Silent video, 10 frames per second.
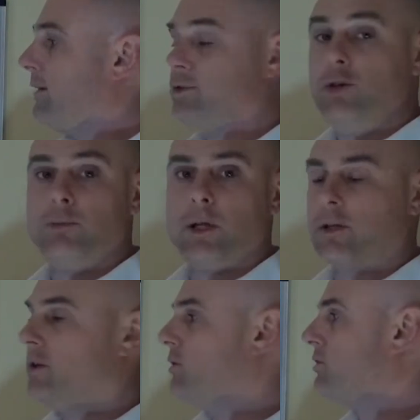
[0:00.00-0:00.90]
have 2
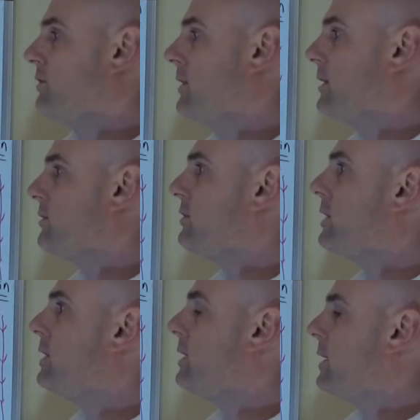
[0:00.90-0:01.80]
molecules of this.
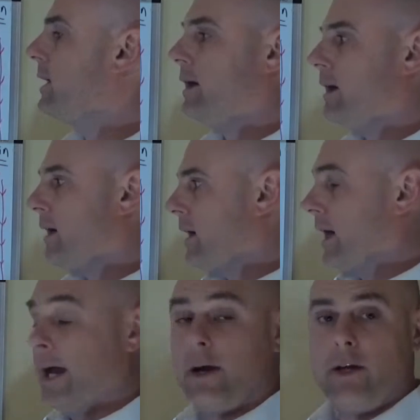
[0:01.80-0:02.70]

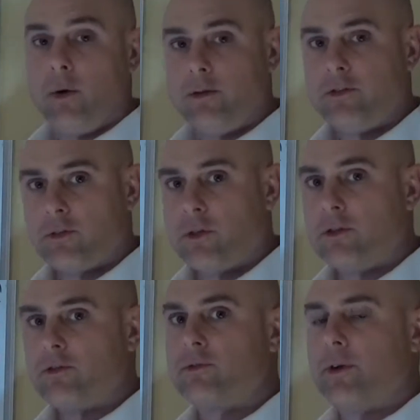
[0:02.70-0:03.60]
And I know it
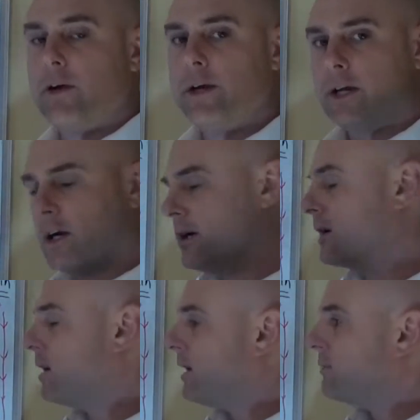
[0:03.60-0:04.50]
looks very
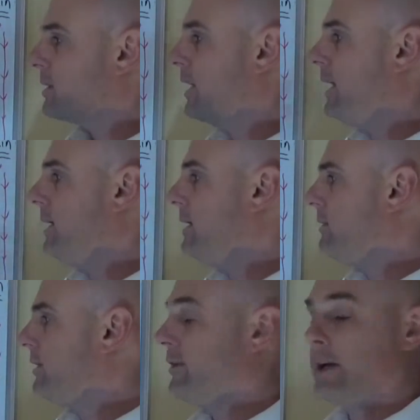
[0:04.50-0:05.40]
complicated and
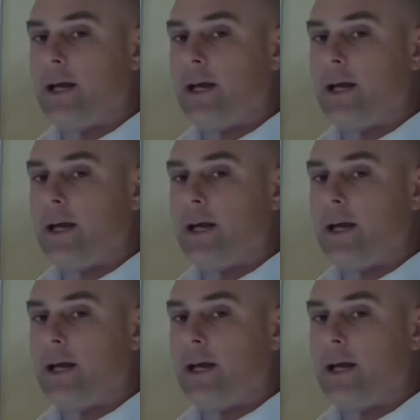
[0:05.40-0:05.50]
everything,